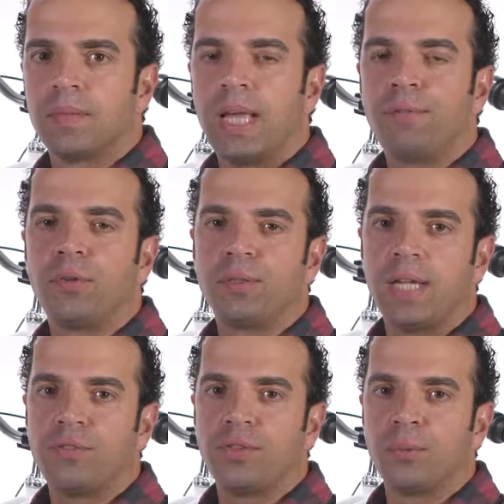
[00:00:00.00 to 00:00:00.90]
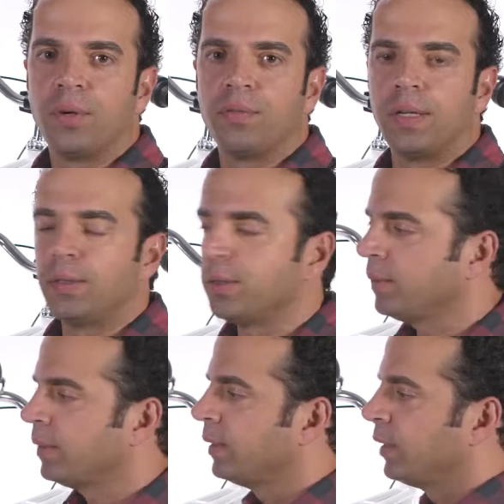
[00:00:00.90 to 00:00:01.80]
After attaching the rear
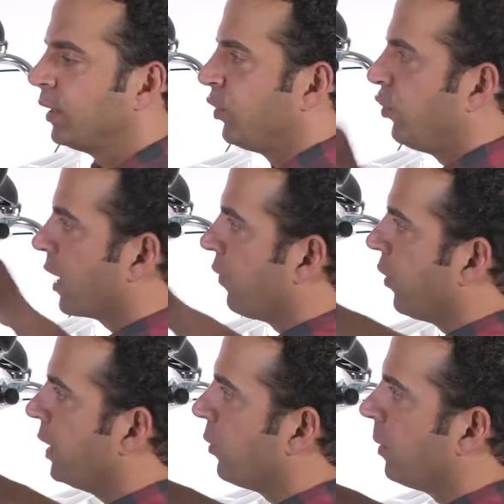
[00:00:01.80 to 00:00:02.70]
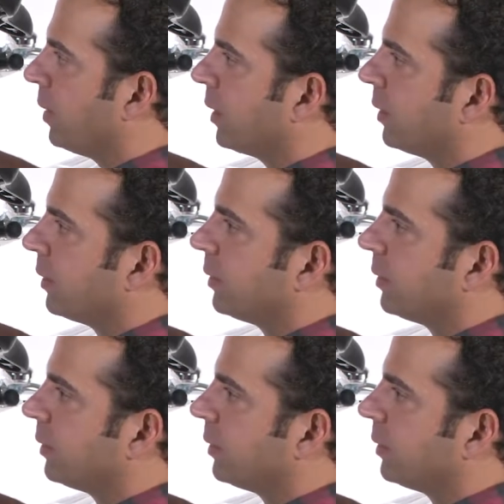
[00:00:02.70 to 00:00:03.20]
fender, check for any rubbing